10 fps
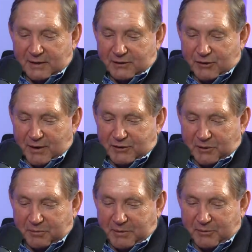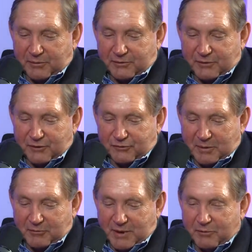you know, I tell people, you know,
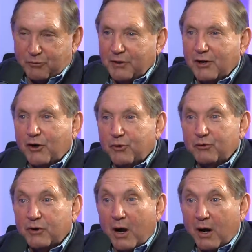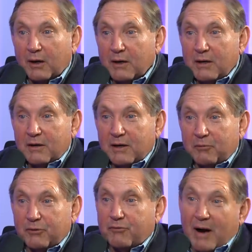sometimes we're in our own car
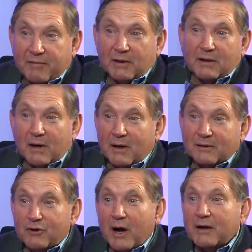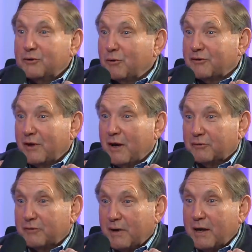and we're driving along talking to
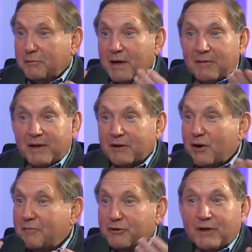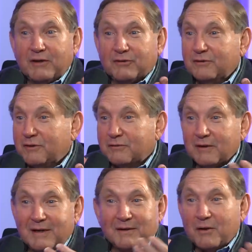ourselves, right? We have that conversation, just
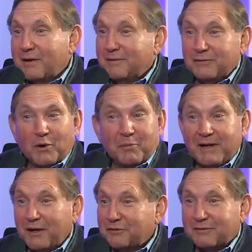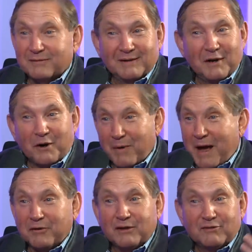nobody else
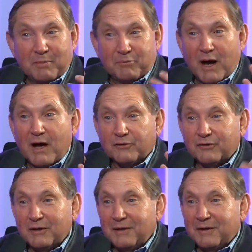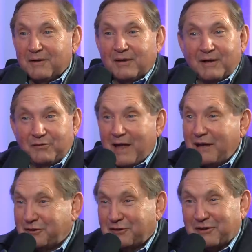around except us. It's like singing in the shower.
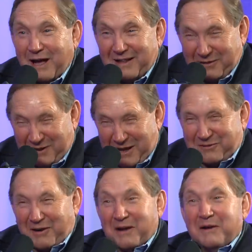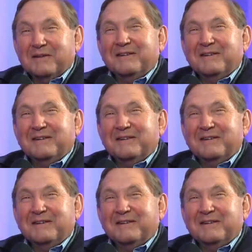That's right.